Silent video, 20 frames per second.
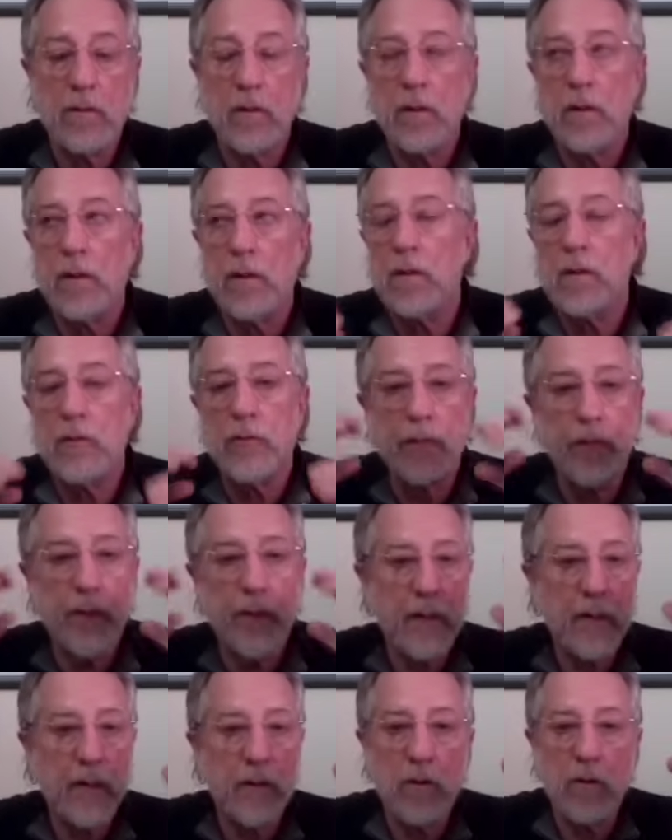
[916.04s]
they just
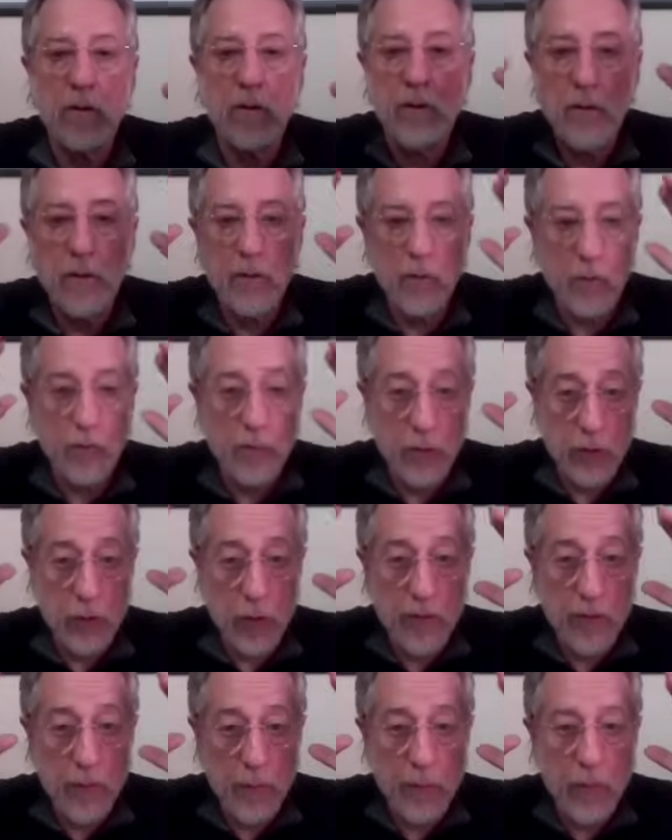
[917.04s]
repeat it till you so you're,
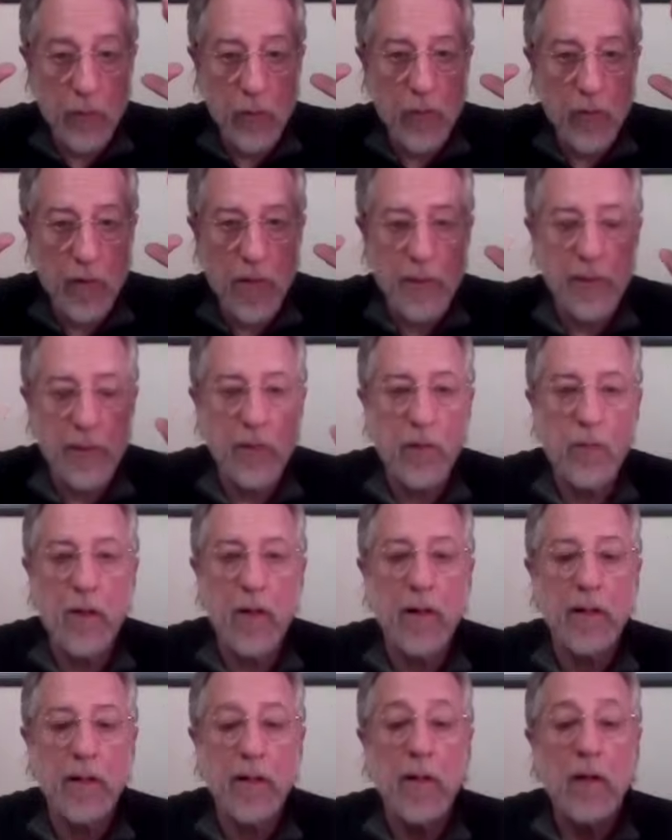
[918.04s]
they're programming your
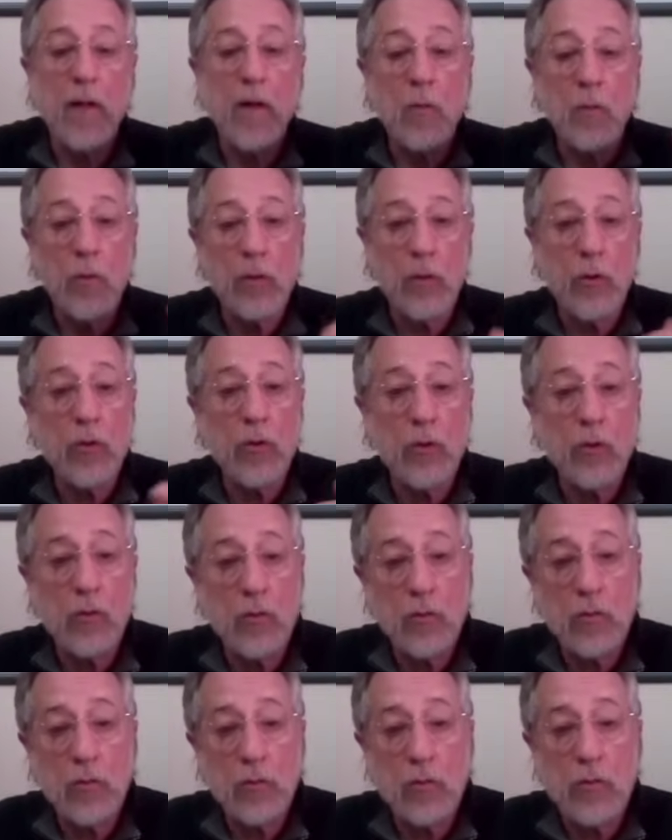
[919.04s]
mind well you can
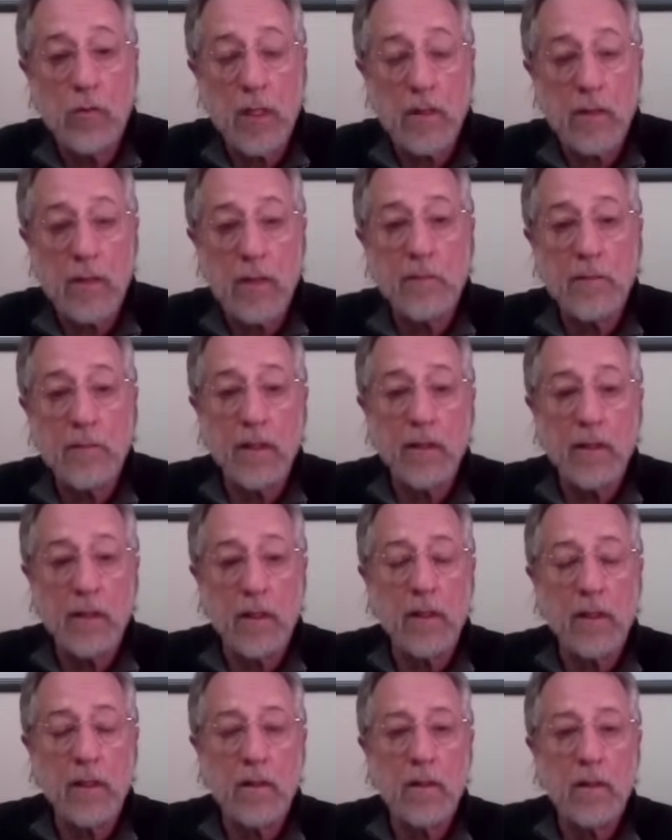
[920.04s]
use that same
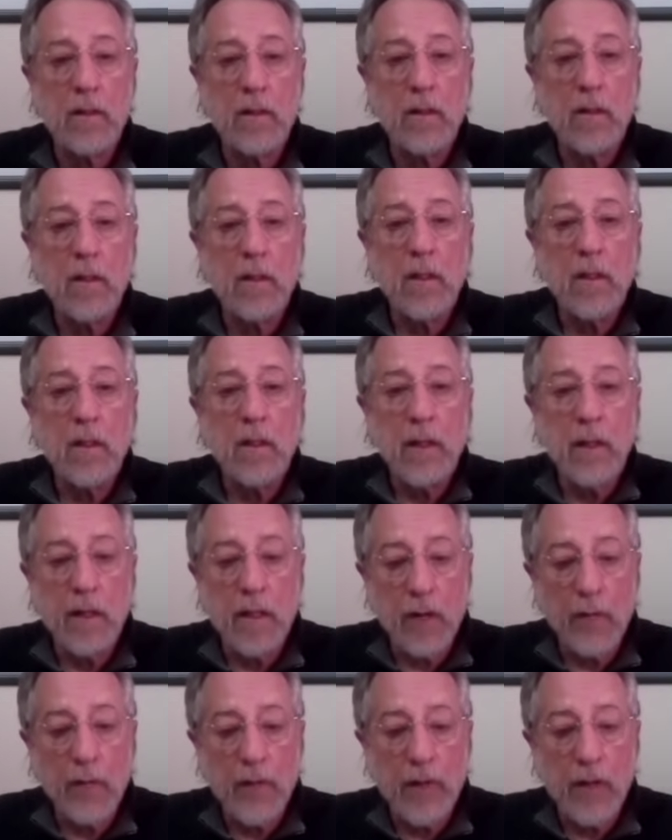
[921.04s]
technique and
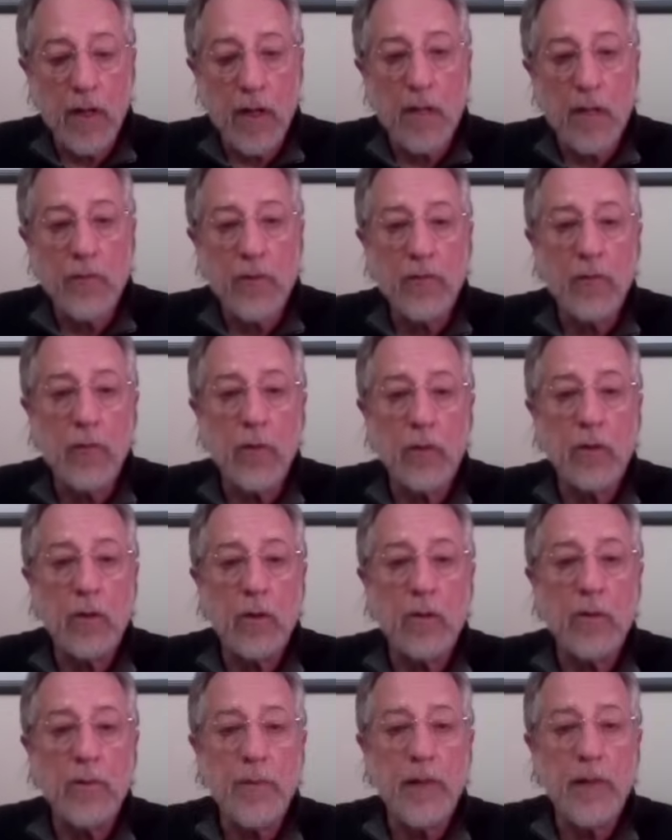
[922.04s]
every night before you go
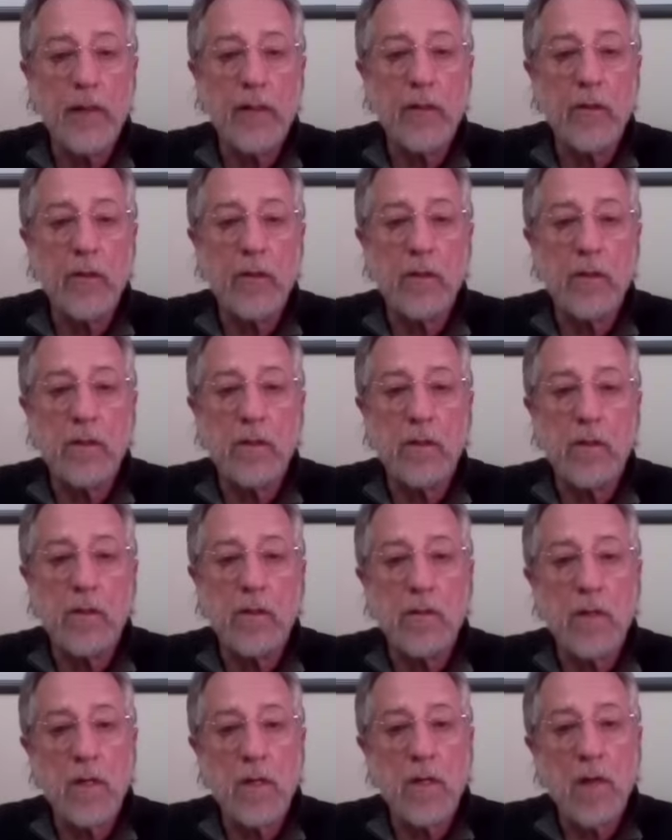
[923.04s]
to bed you can sit there and
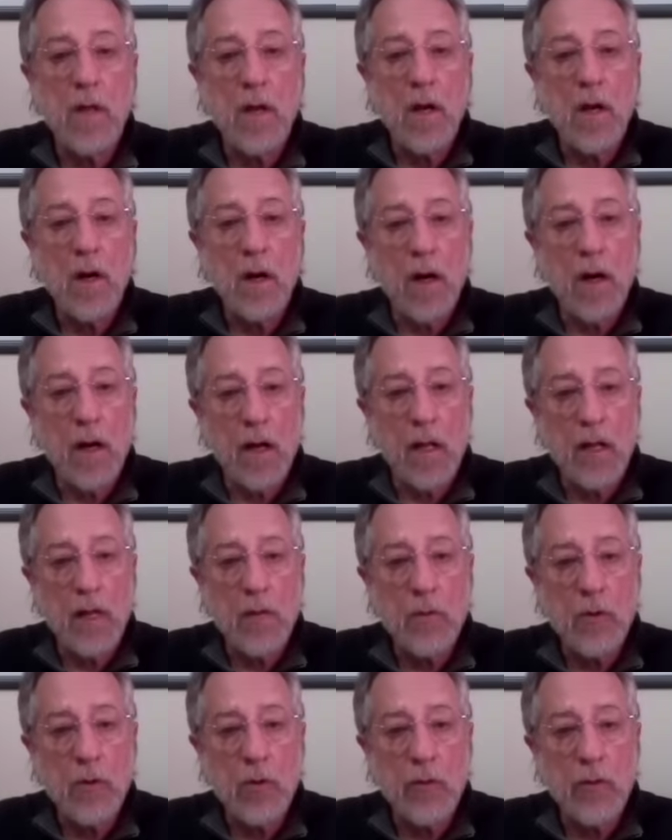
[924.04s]
say i
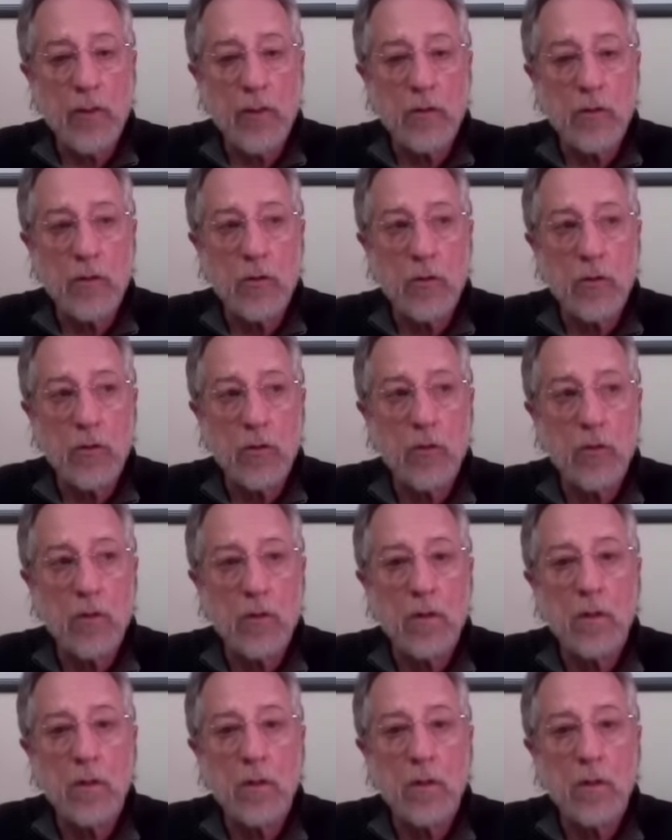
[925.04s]
am going to